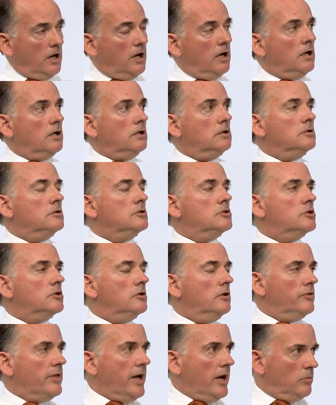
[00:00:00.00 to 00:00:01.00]
and
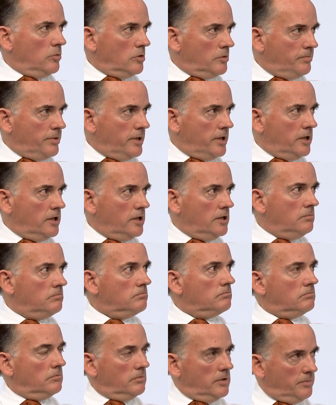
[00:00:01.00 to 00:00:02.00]
that would
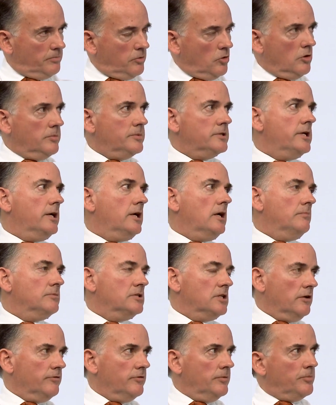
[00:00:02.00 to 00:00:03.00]
be employment income,
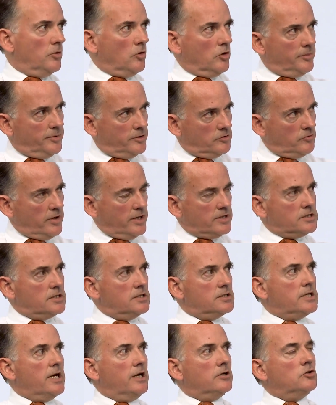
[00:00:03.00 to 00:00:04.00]
self-employment, rents,
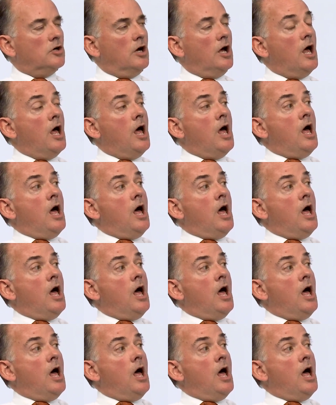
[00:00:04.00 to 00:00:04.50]
etc.,